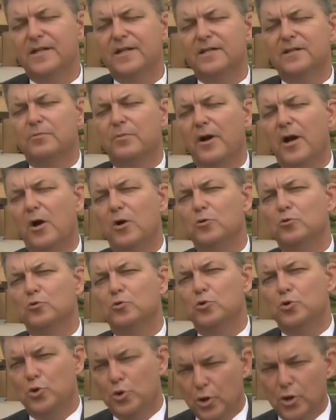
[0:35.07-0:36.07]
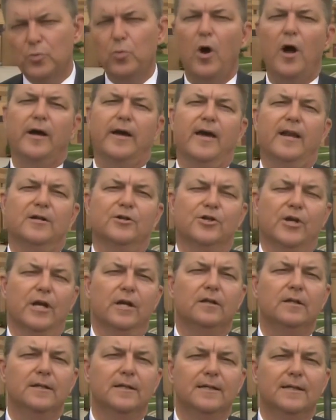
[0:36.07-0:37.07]
says Brown could walk out of
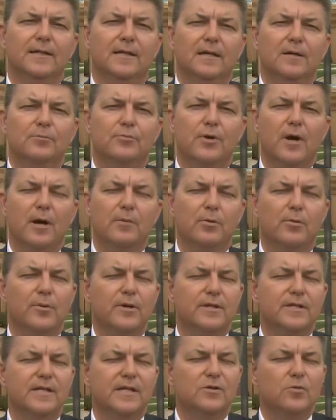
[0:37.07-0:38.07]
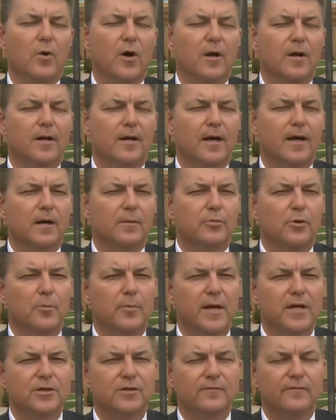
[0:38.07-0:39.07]
jail. Problem is he's wanted on a
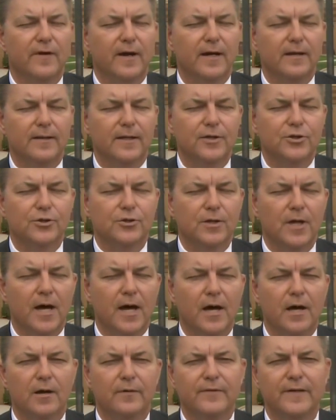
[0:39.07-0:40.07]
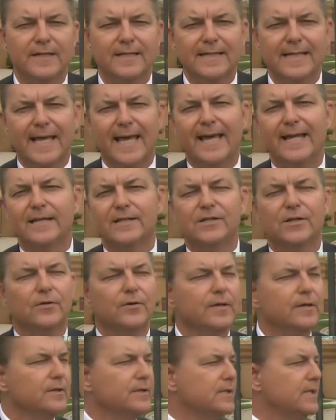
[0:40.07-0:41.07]
probation violation out of Indiana,
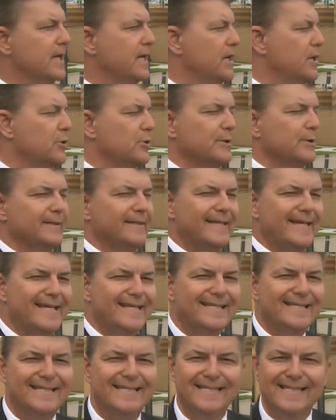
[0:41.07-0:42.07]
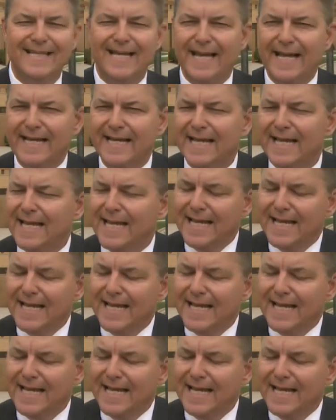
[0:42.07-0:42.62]
so he'll stay here at least tonight.